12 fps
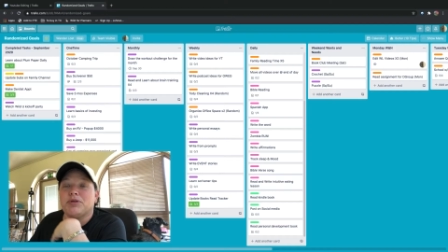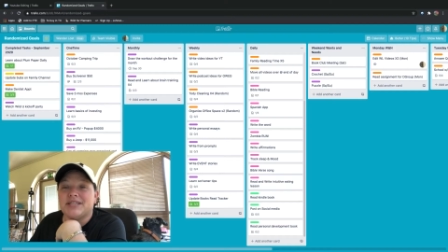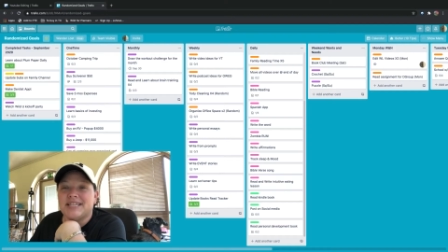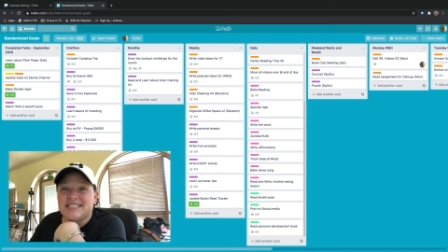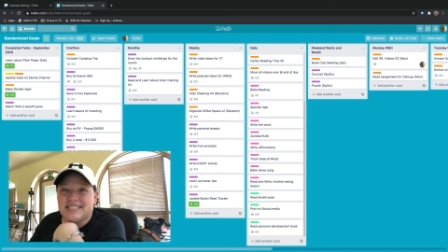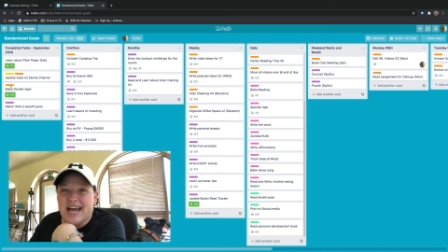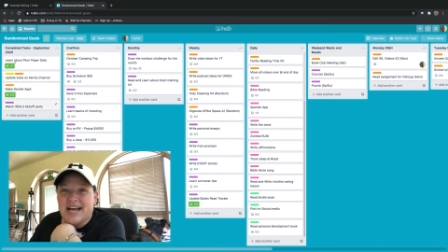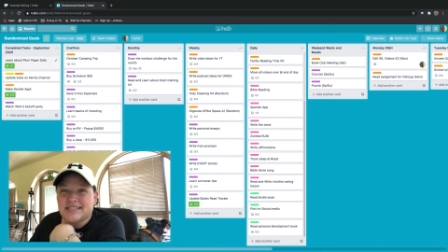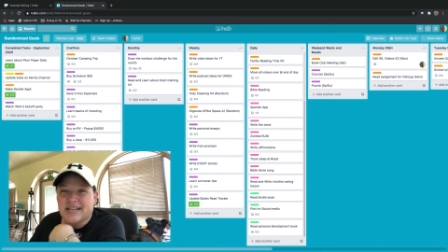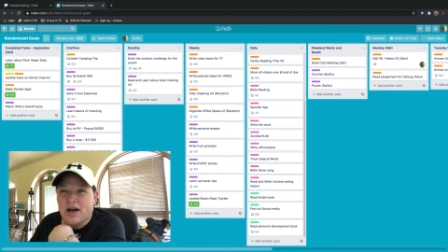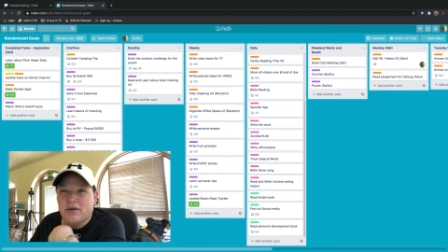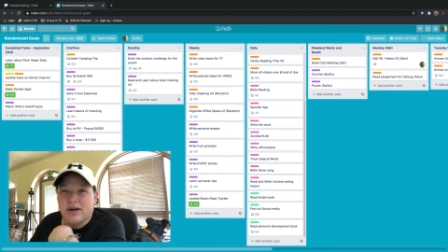put these
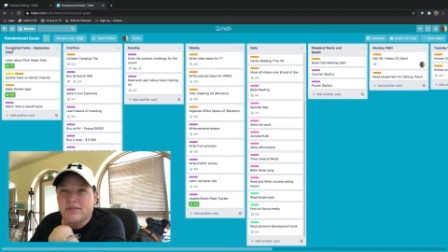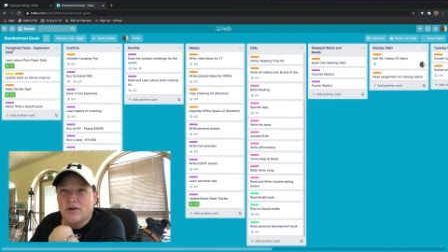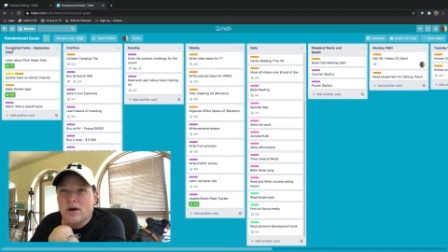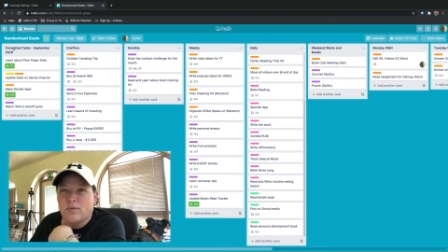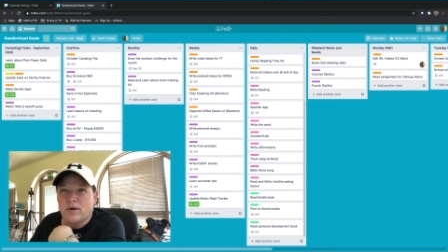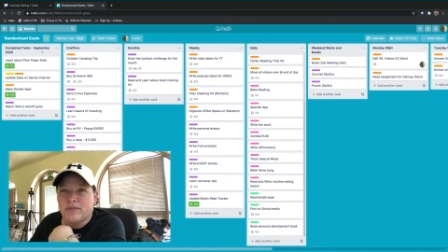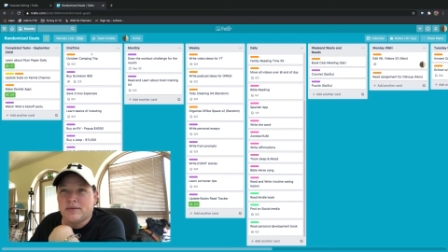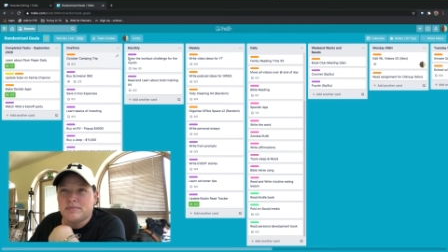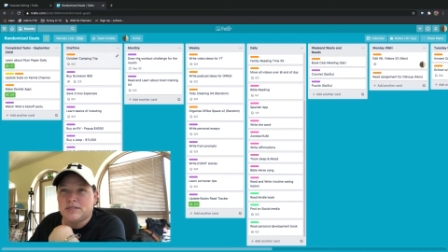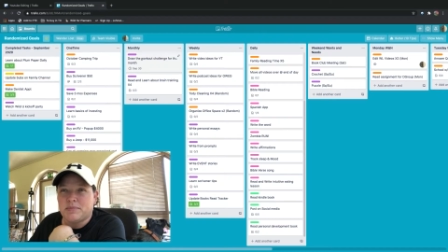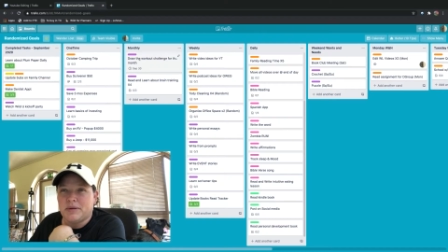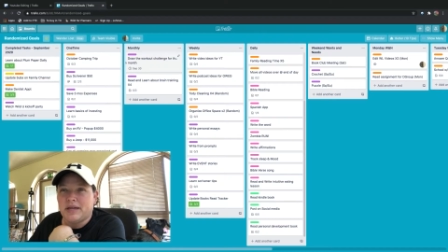tasks however I want them
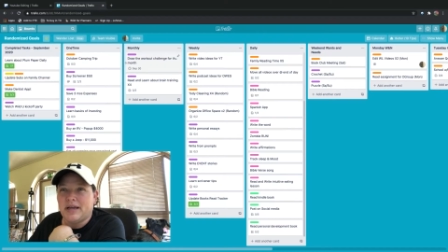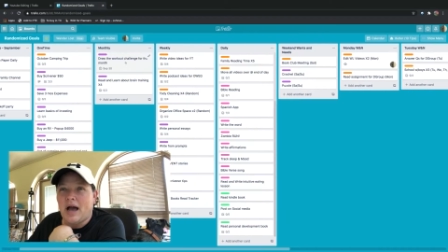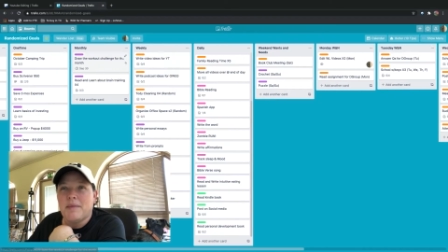to be.